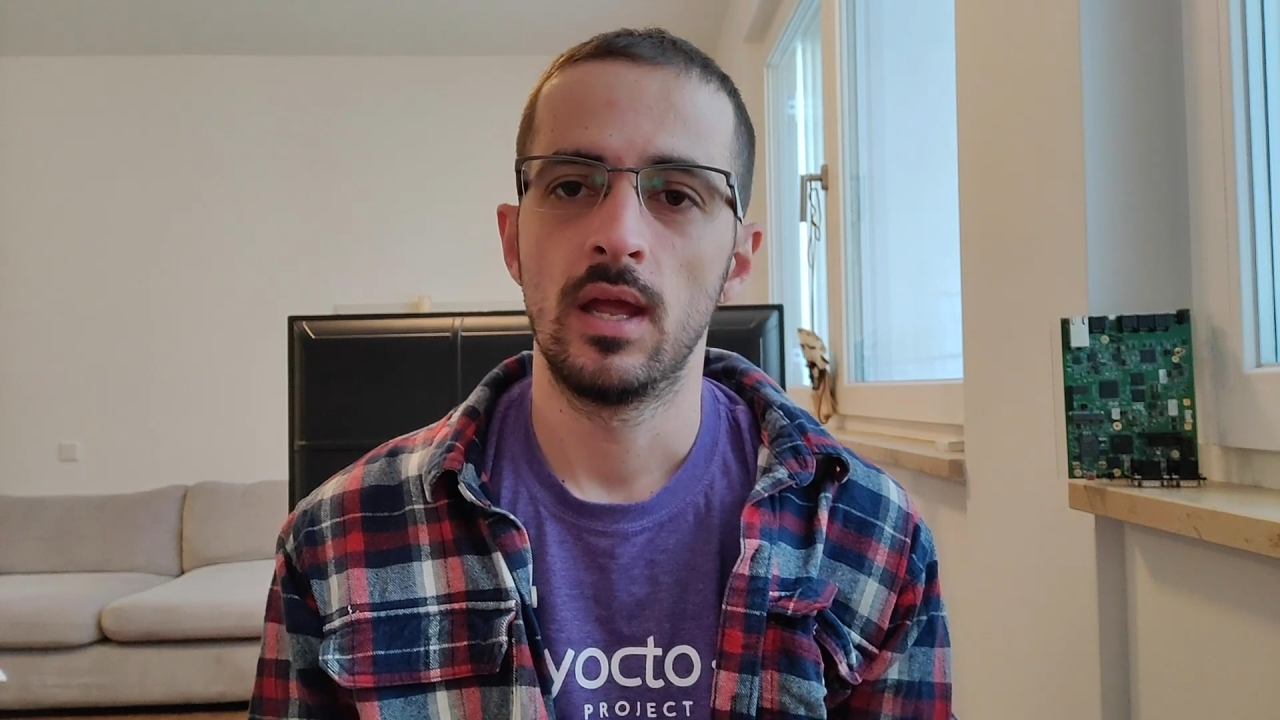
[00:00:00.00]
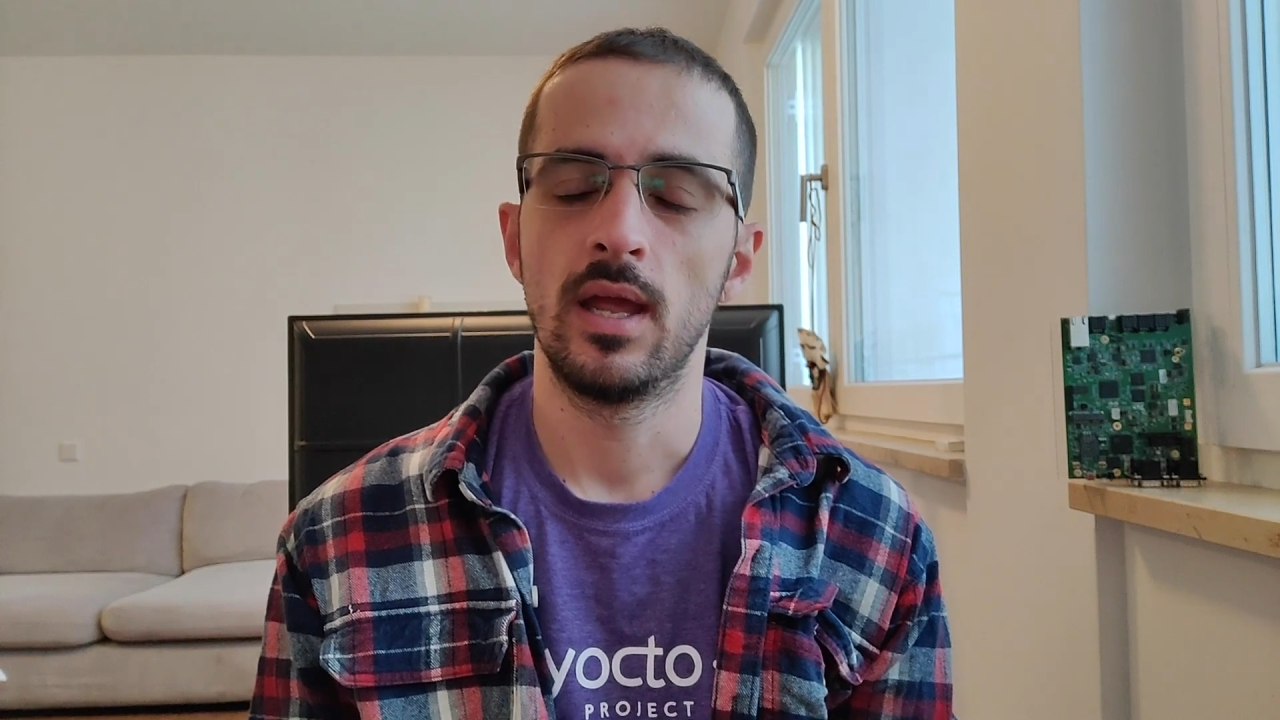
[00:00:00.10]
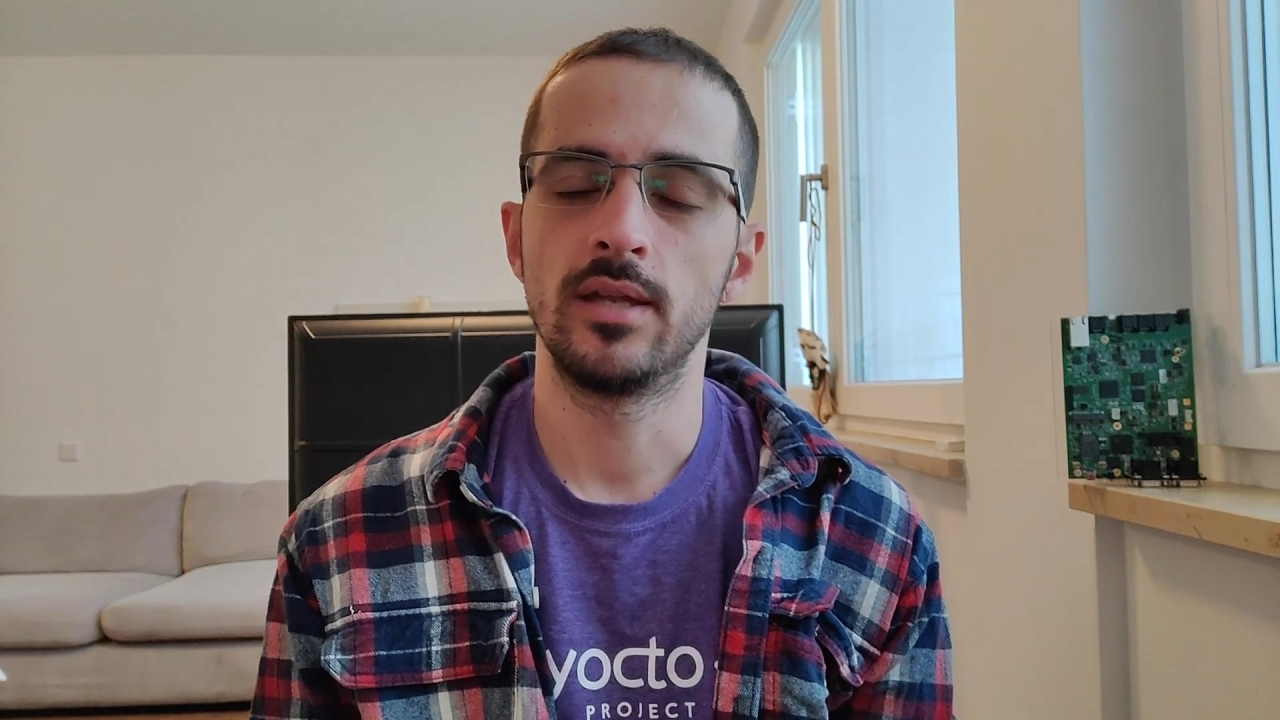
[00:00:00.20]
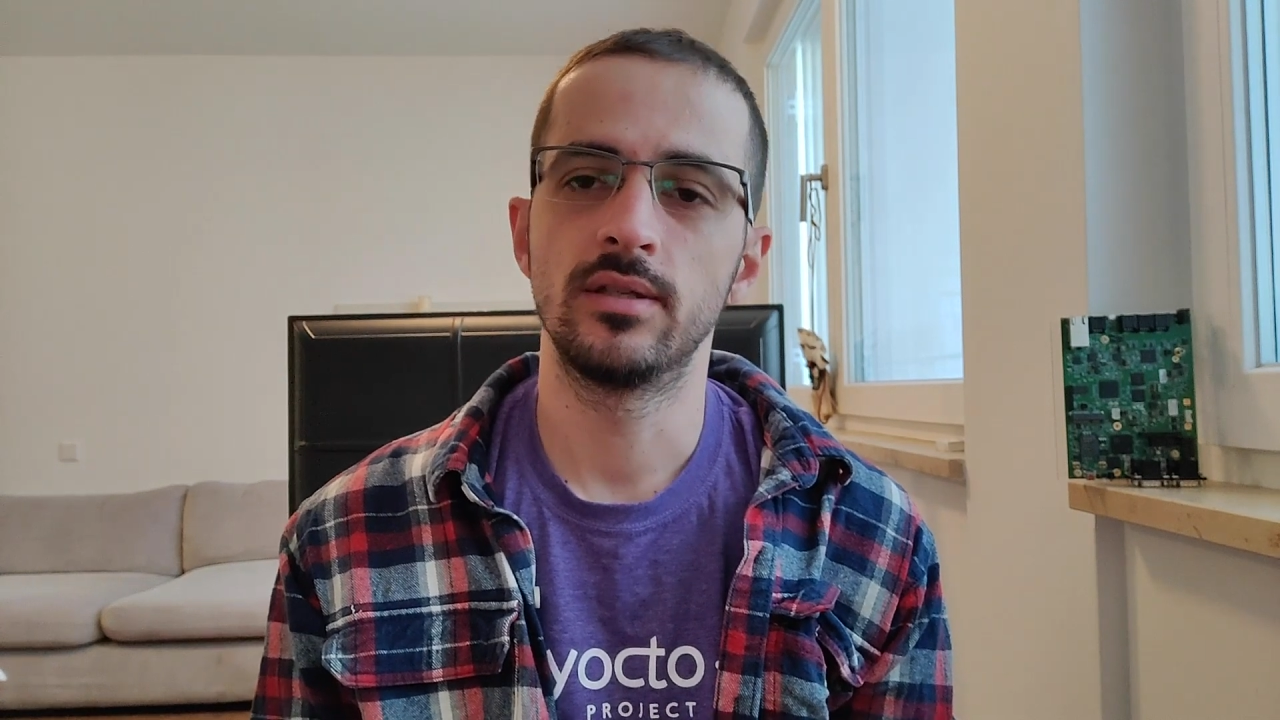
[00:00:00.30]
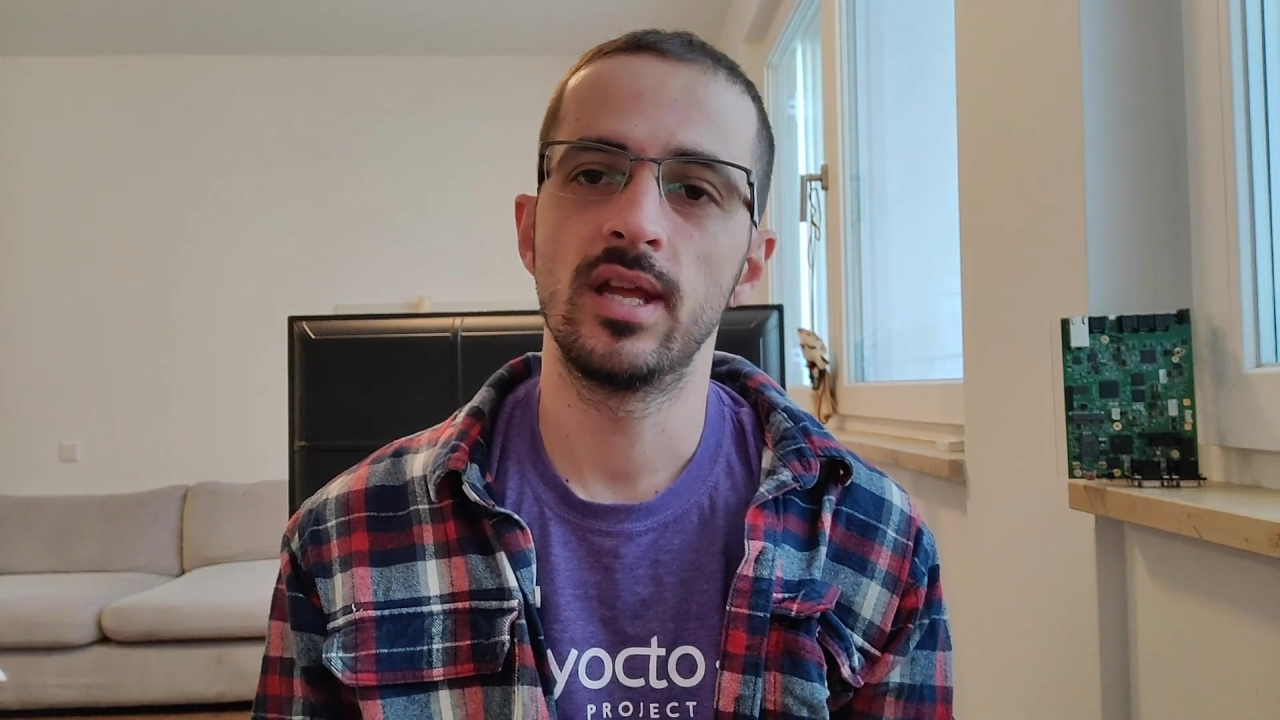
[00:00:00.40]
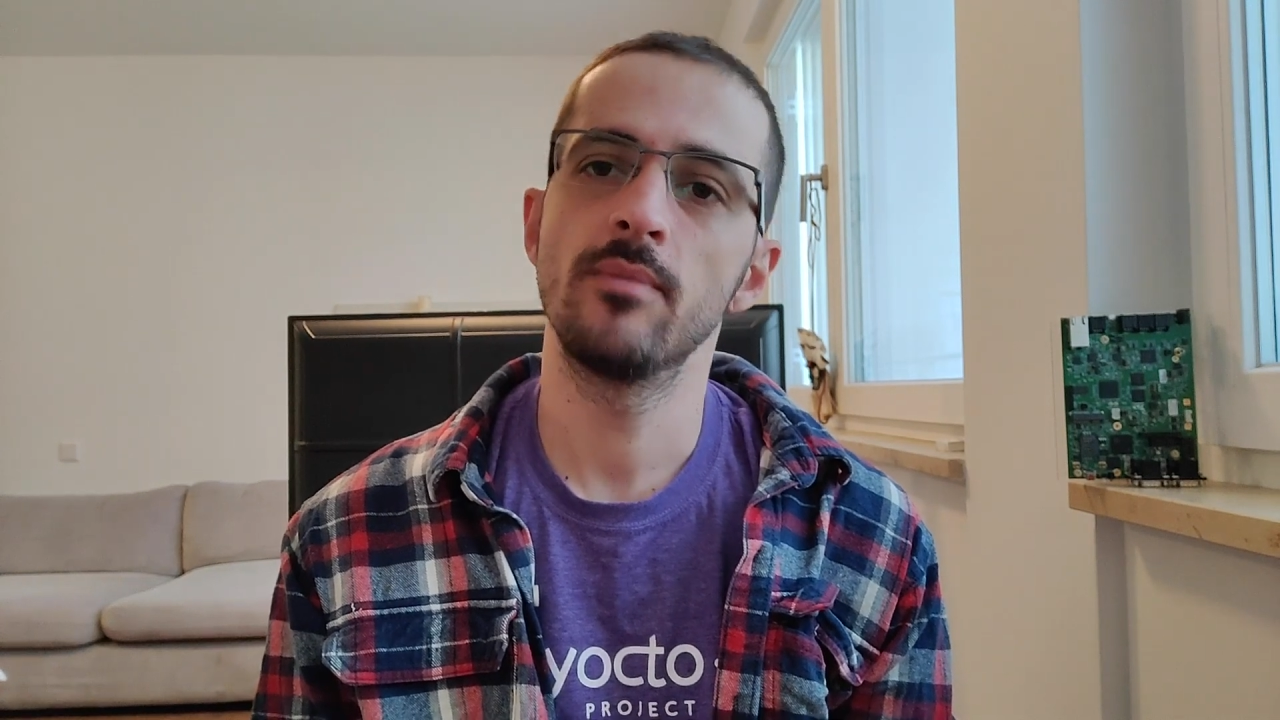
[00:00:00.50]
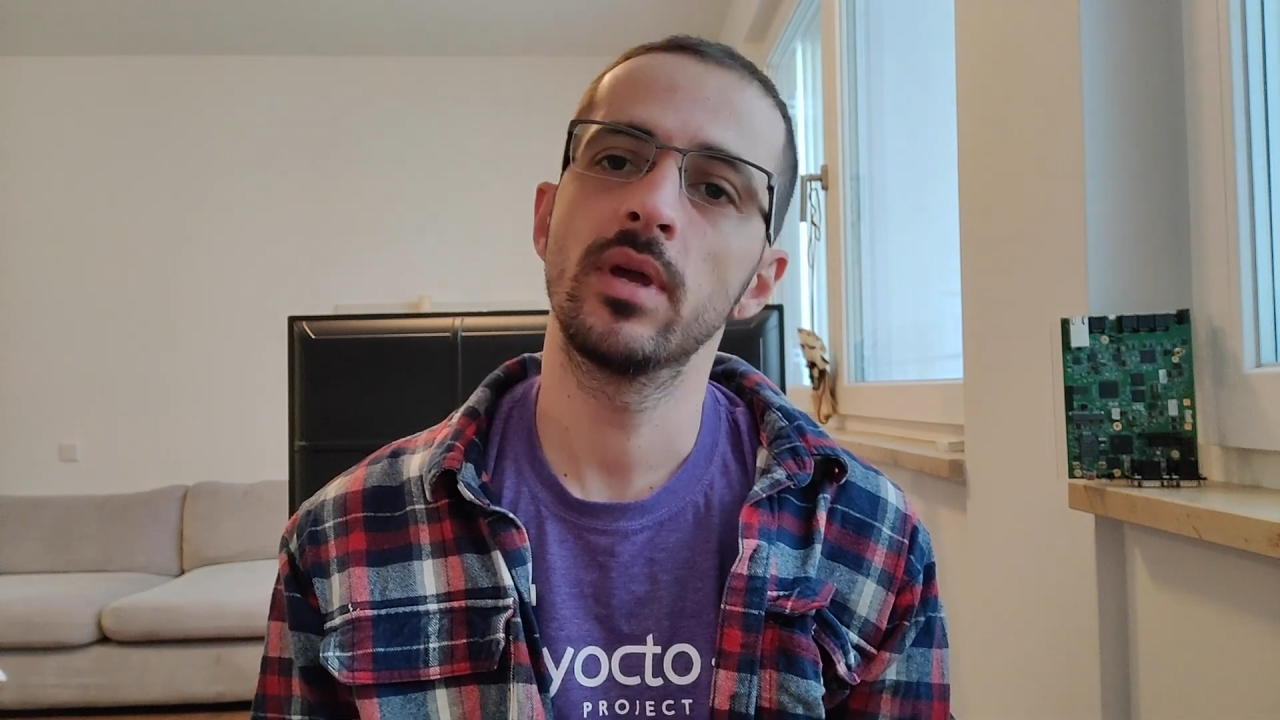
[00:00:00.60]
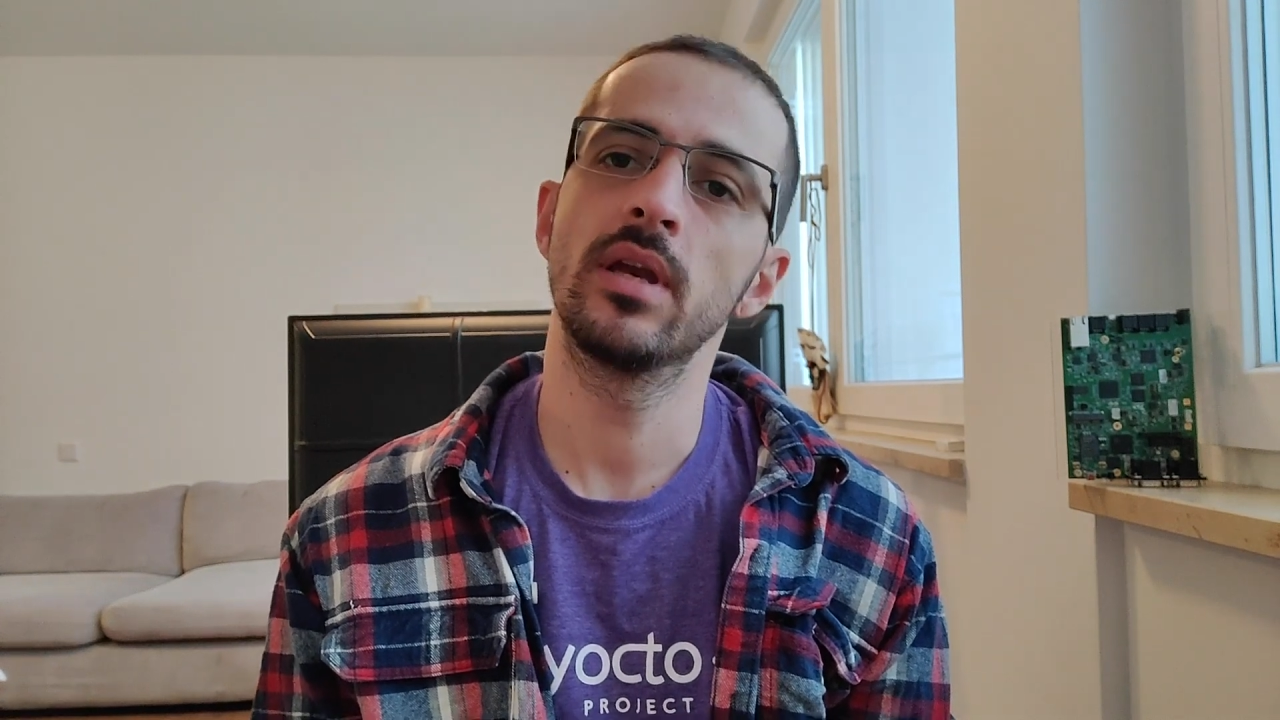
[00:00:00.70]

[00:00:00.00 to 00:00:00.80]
and today I'm going